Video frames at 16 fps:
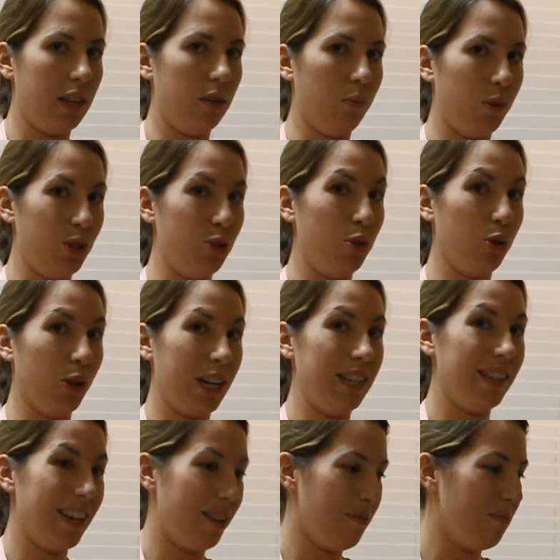then when you
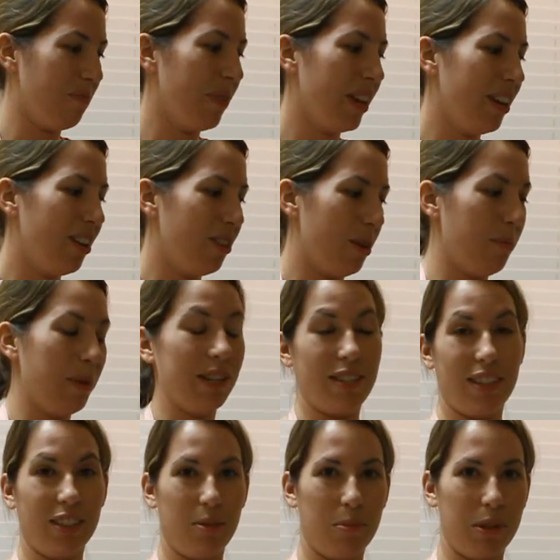grate them, they
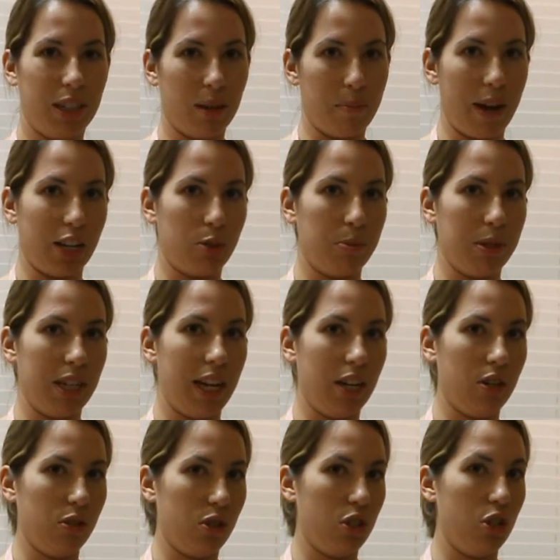basically become mashed
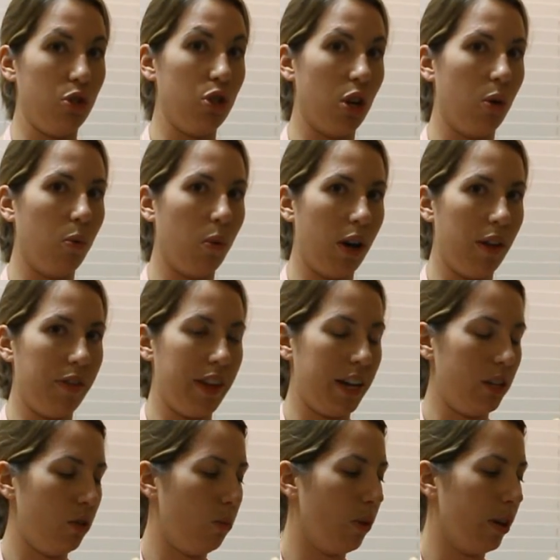potatoes, and you don't want
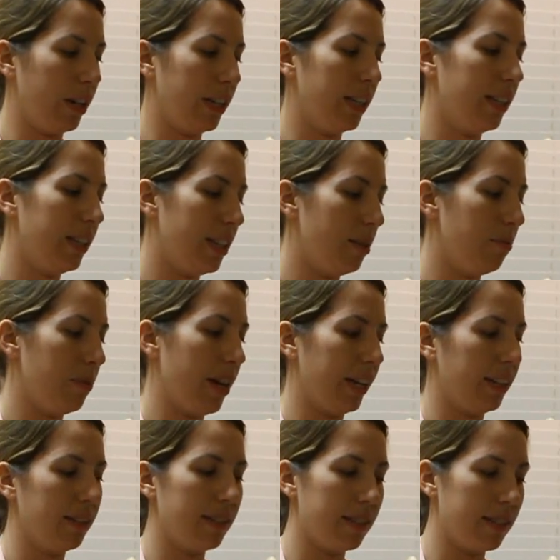that. You want to keep
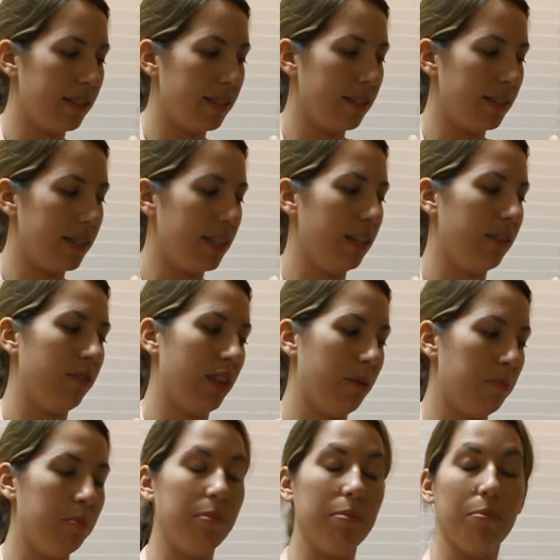that consistency of
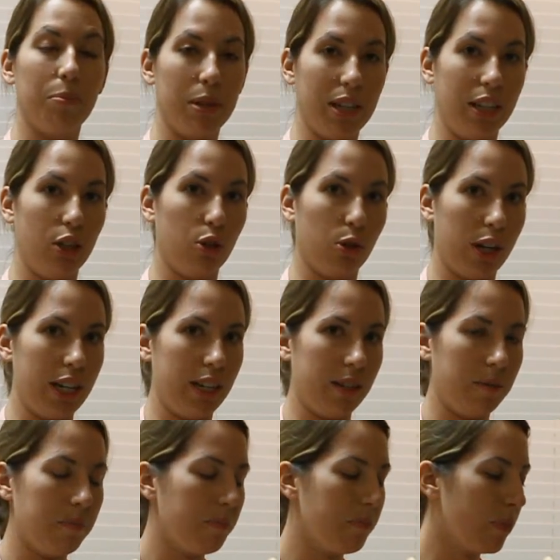them being
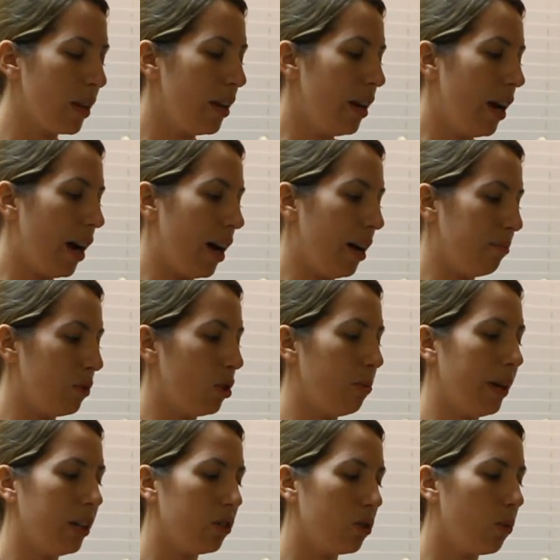grated. So
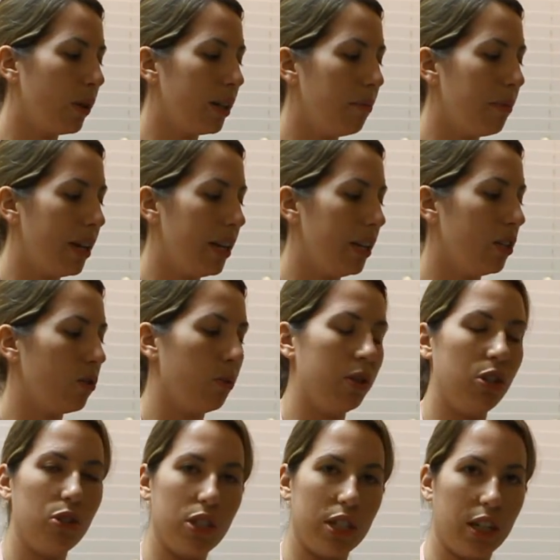about 20 minutes,
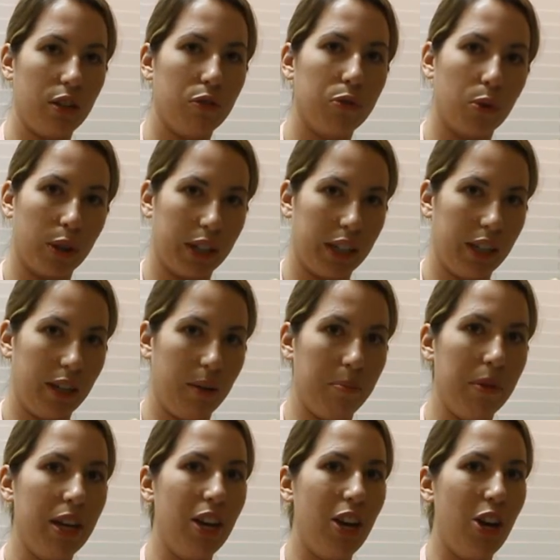when you stick a fork in
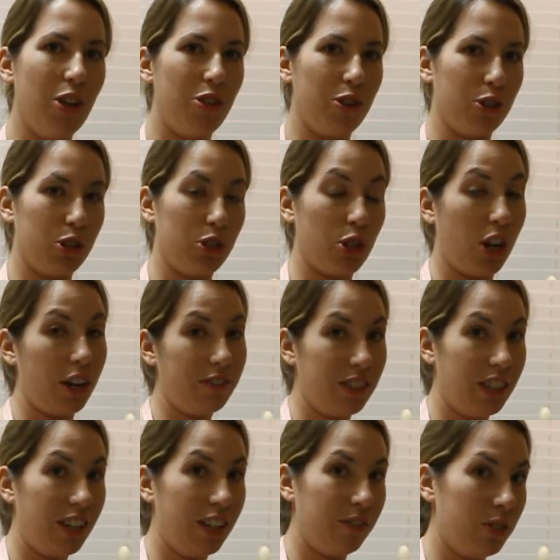them, they're
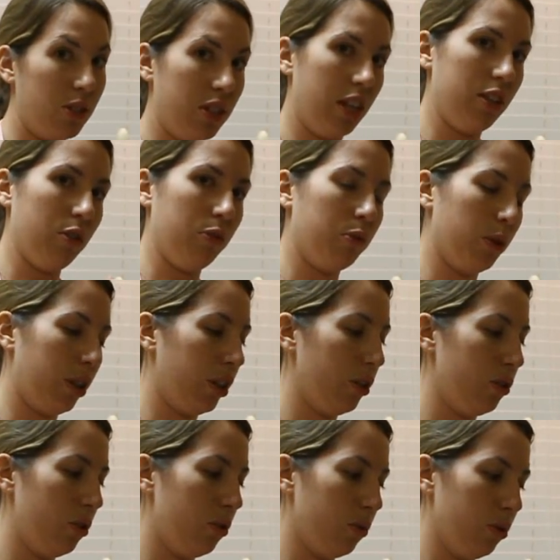soft enough so that the fork
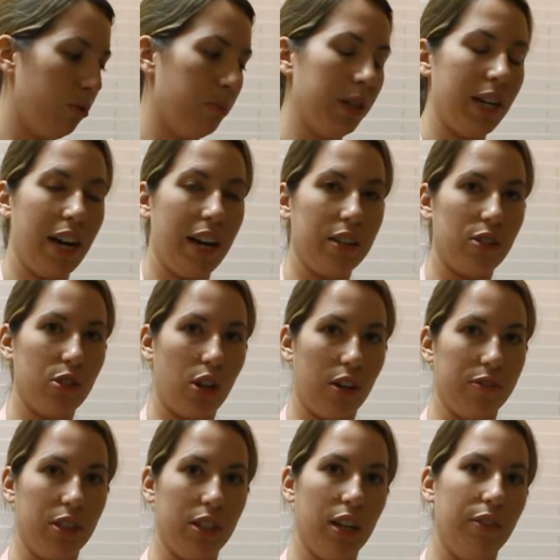goes through, but not
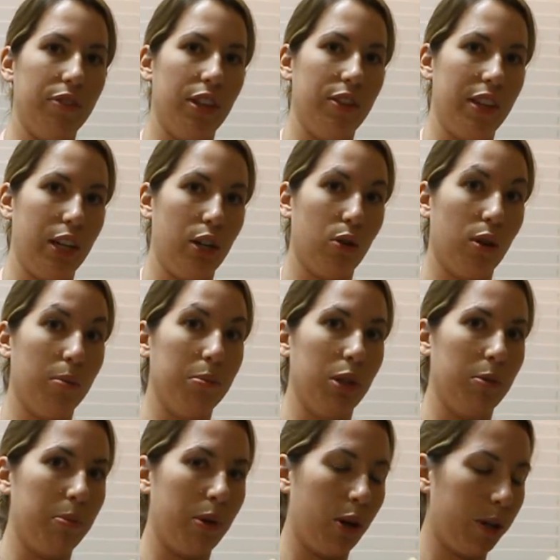soft enough that they
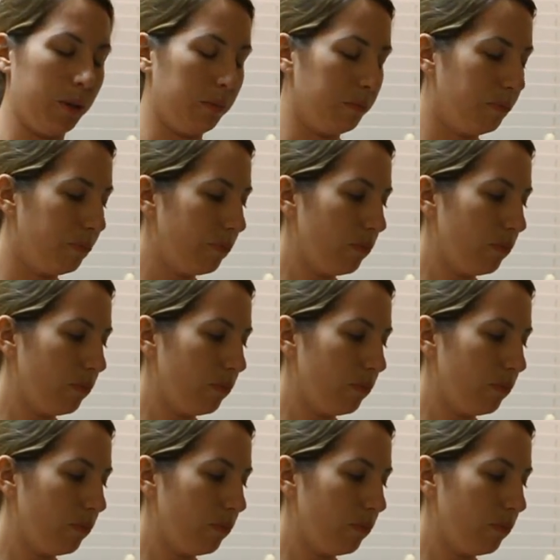crumble apart.